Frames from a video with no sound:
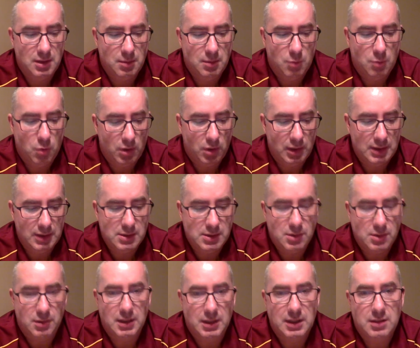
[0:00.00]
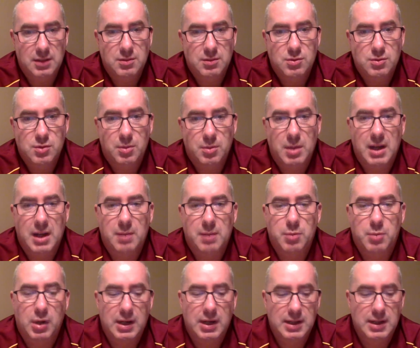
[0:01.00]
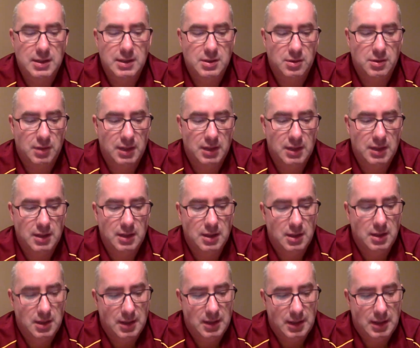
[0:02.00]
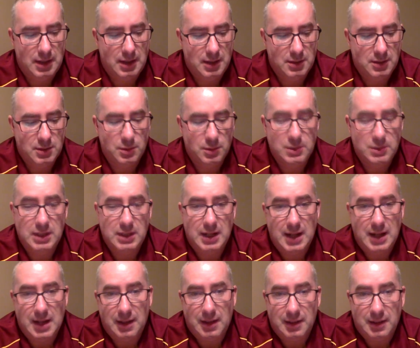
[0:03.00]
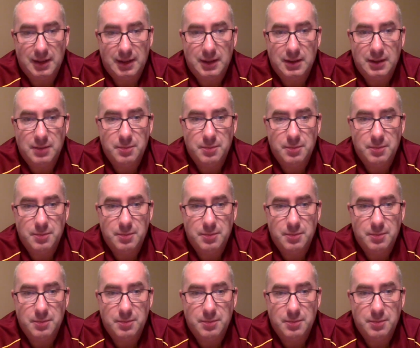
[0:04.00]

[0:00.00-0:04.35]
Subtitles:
moral injury, traumatic brain injury, suicidality.